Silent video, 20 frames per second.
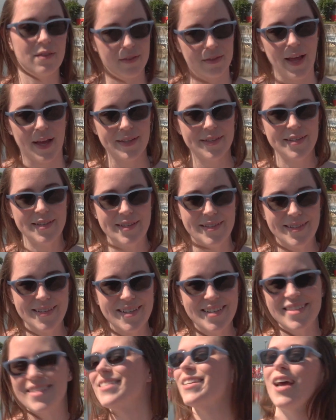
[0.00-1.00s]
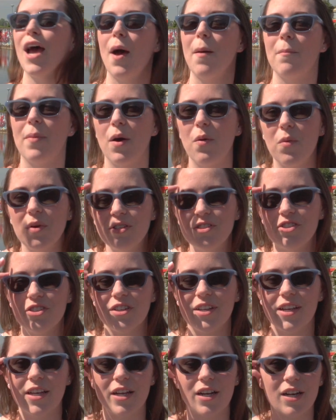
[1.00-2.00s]
that's easiest. But once you're
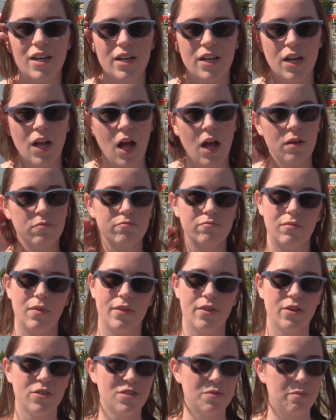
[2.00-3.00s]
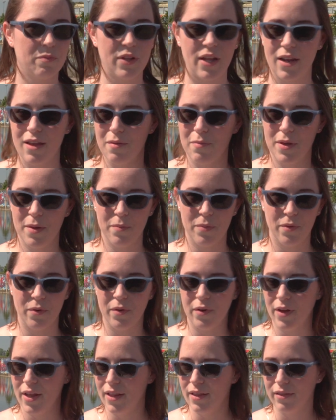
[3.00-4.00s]
here, there's plenty of
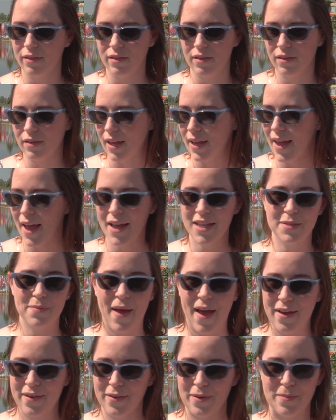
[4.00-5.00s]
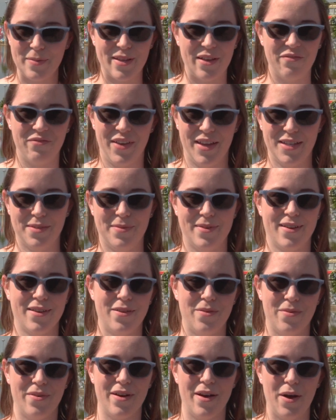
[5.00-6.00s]
people in like expat groups on Facebook
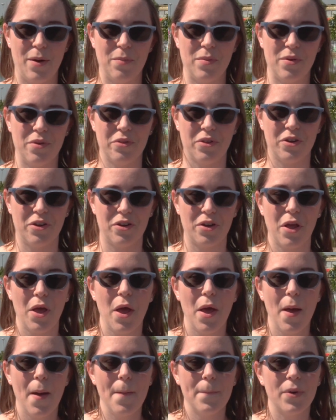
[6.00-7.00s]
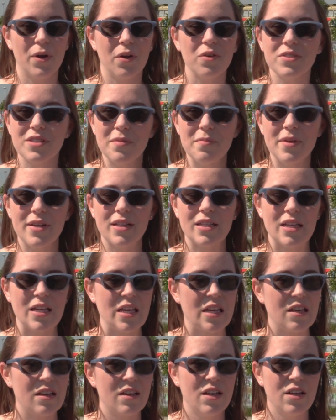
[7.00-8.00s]
who will help you learn. But
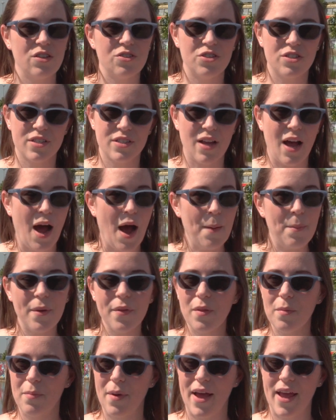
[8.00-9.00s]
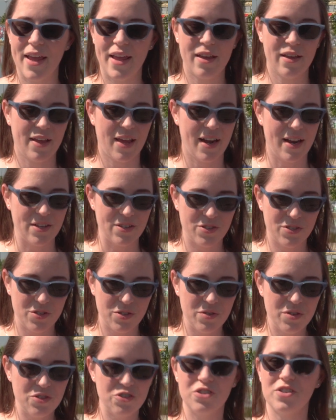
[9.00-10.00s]
ultimately, just hop on the bike, and as
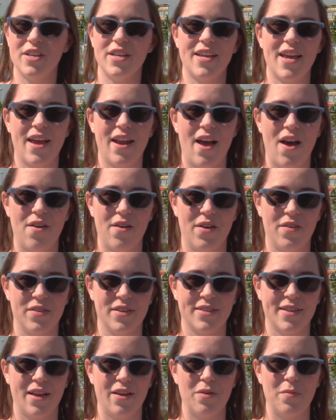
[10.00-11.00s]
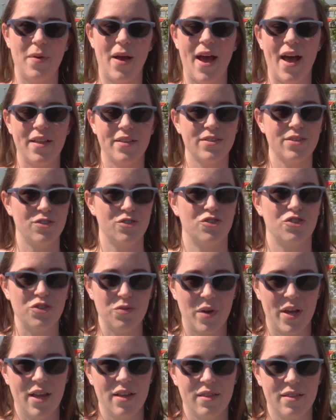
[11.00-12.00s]
soon as you can get out on the cycle paths,
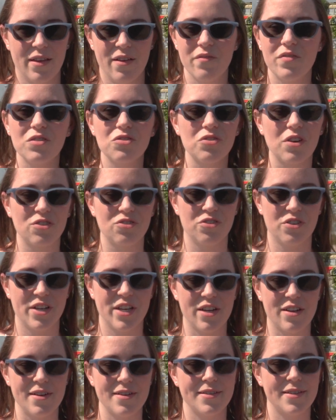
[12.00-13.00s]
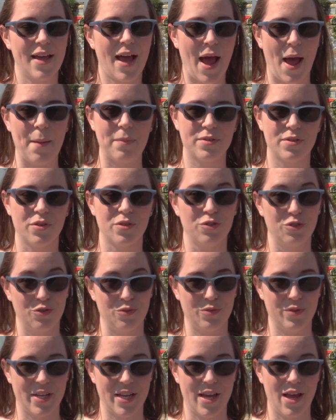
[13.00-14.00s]
do it. The infrastructure here is
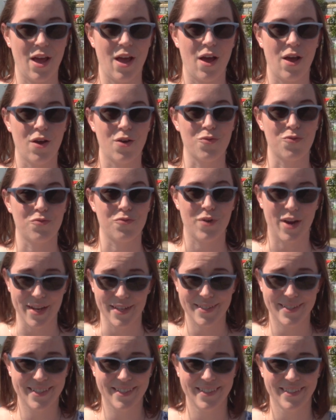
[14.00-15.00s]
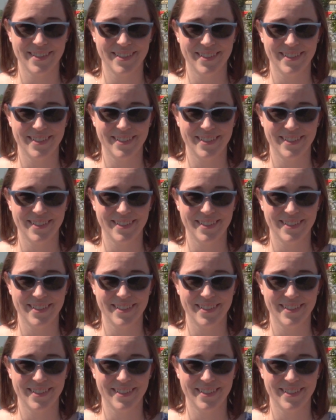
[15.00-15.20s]
absolutely great.